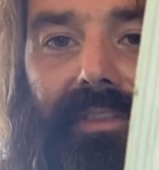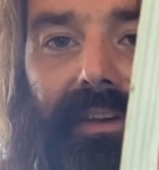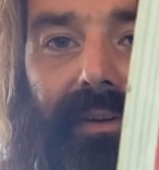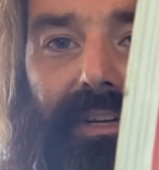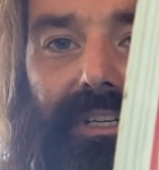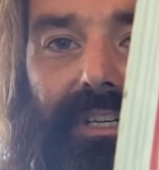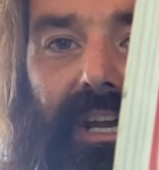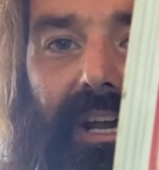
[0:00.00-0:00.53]

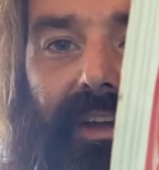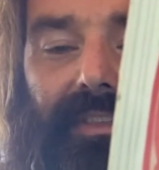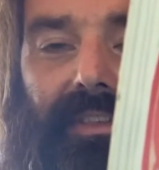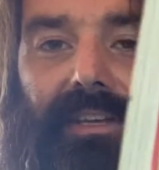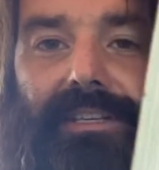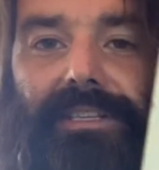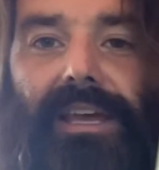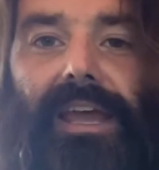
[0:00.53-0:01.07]
Cheth
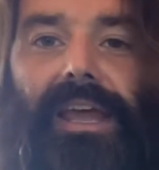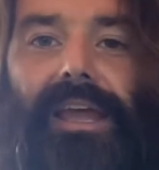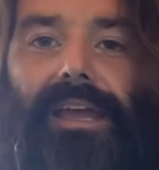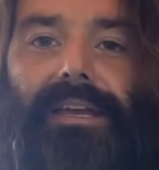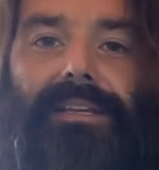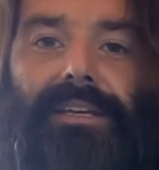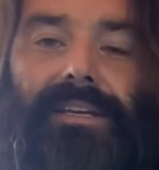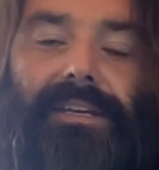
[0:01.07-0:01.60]
is
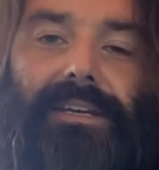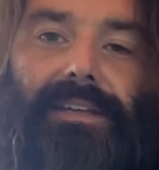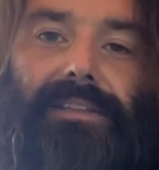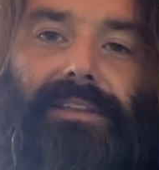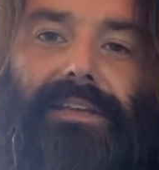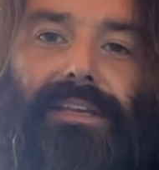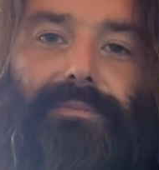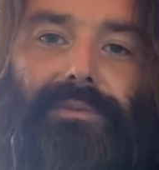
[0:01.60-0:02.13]
8 in the
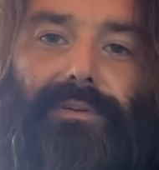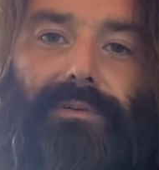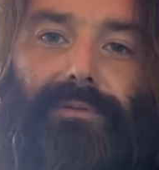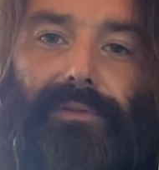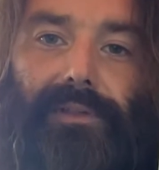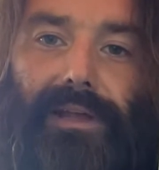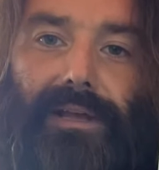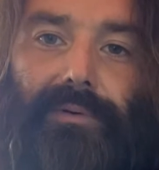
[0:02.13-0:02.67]
Hebrew
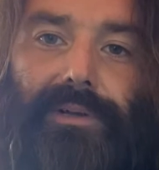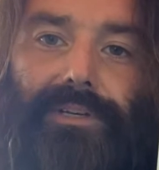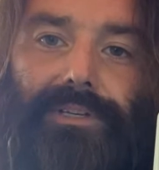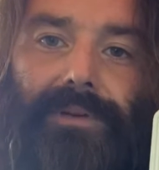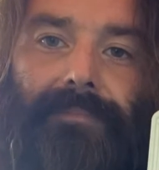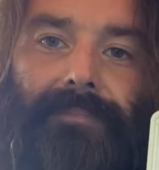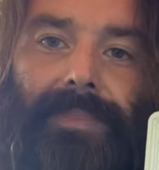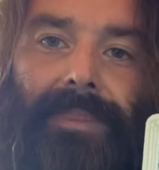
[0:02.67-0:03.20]
language,
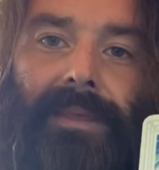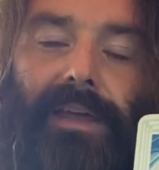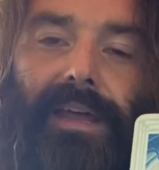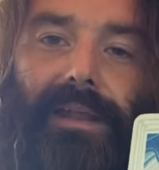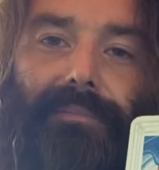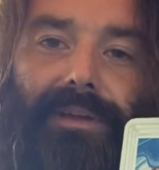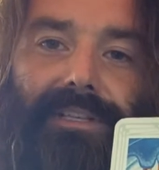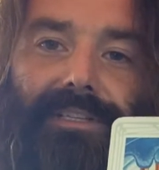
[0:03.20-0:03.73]
and
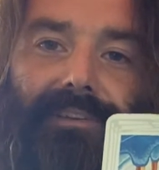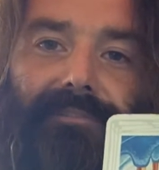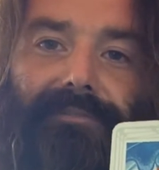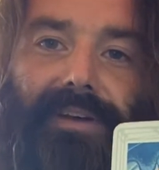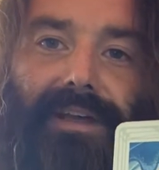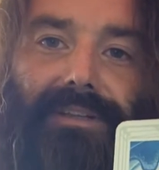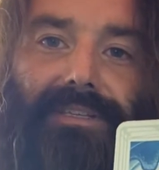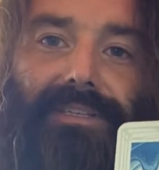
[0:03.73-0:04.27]
it means a
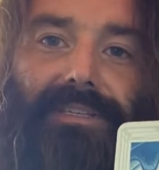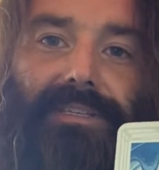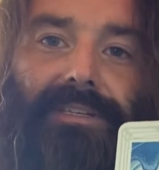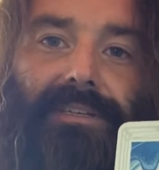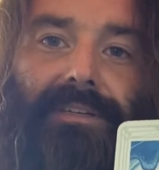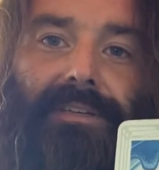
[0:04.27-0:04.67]
fence.